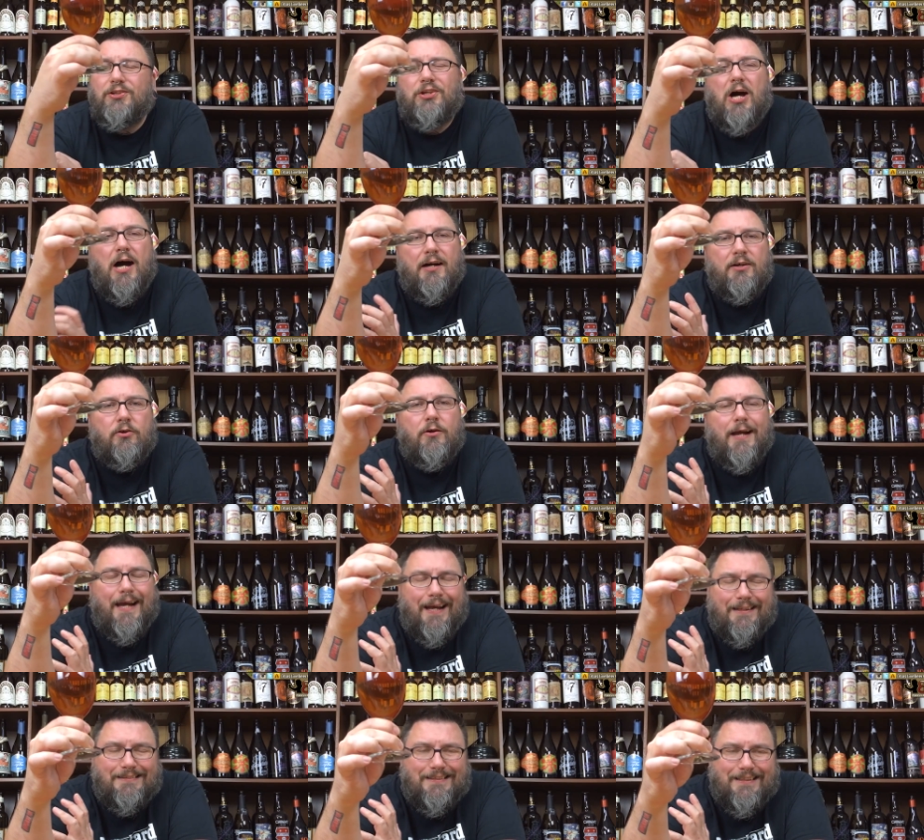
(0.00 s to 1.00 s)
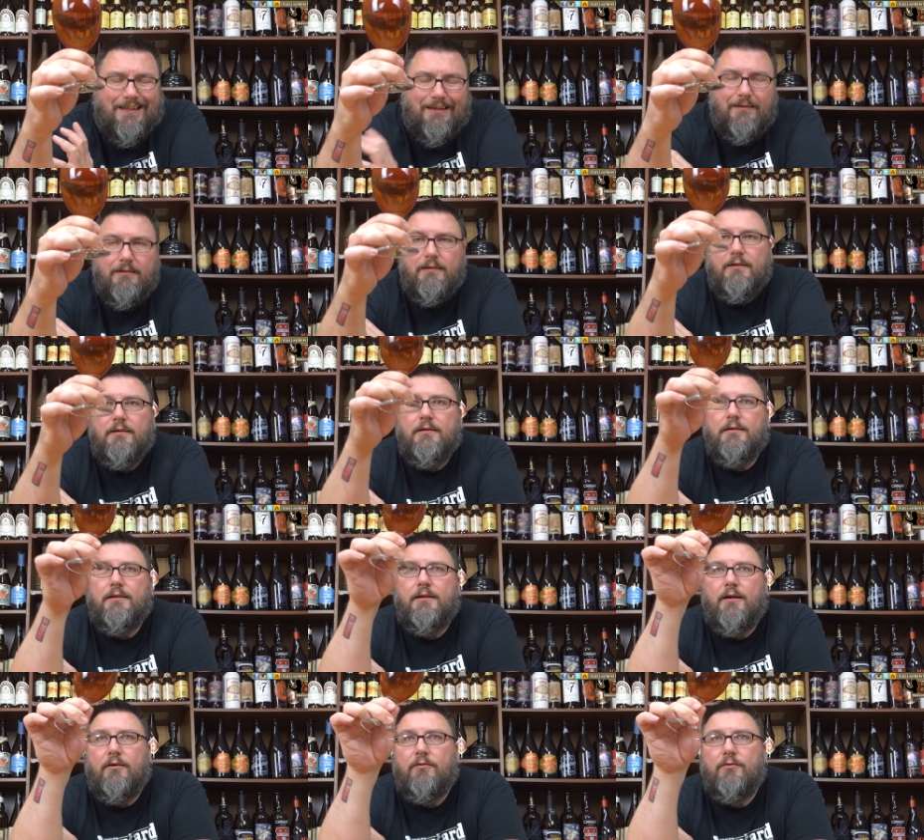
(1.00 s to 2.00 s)
lager esque,
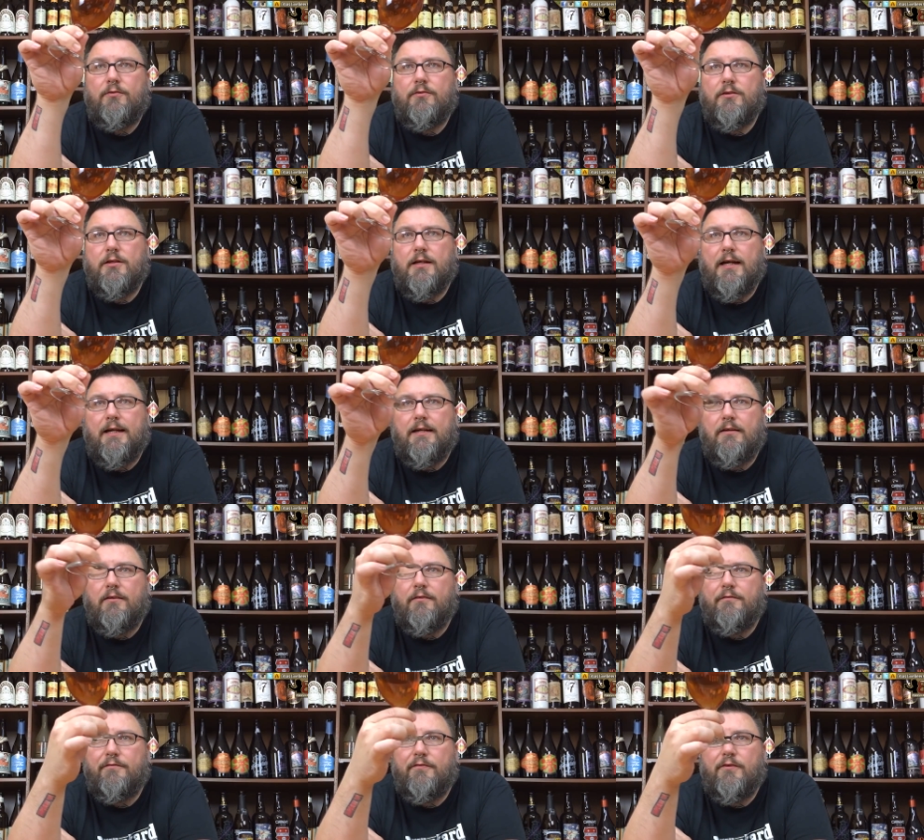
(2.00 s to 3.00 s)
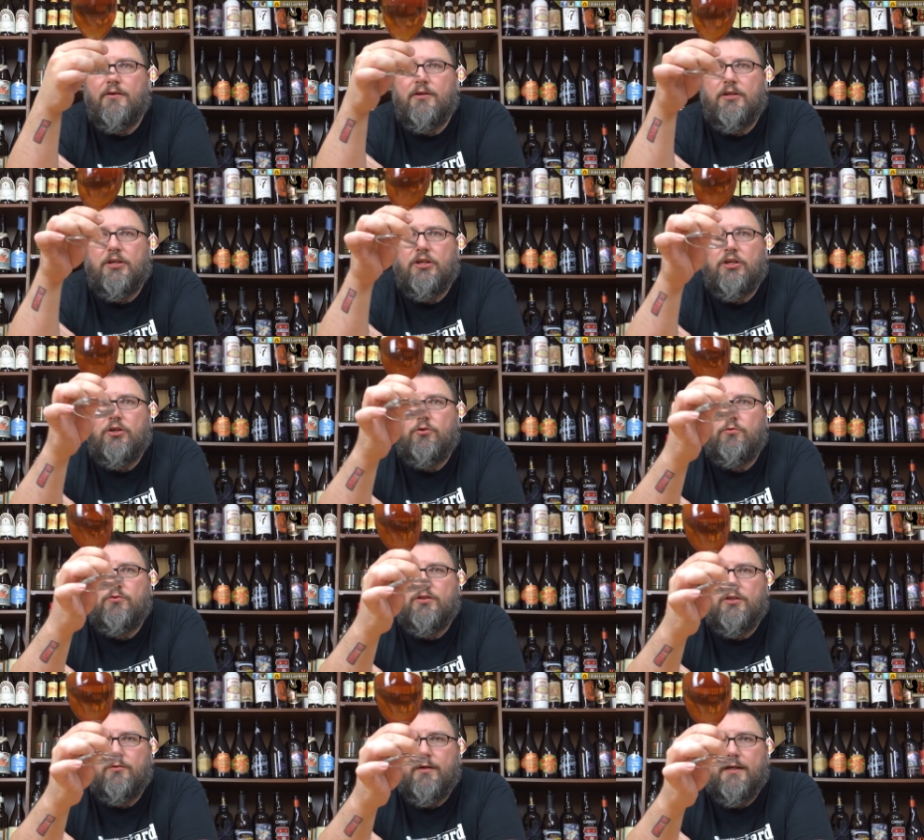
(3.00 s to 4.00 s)
you know kind of hue
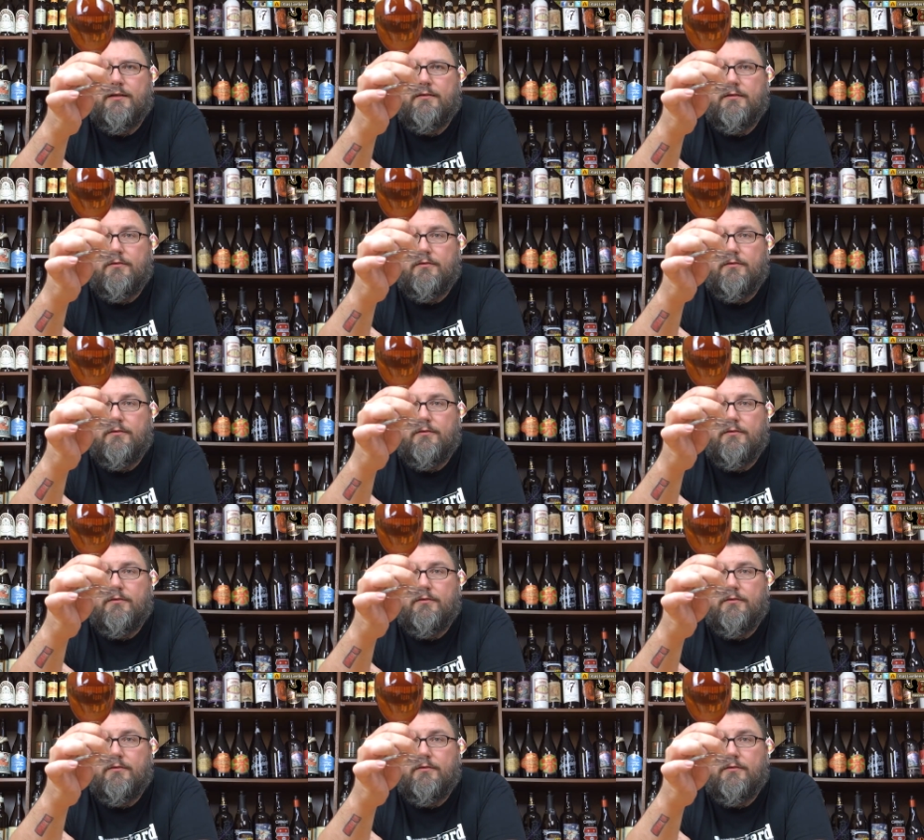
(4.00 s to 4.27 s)
to it.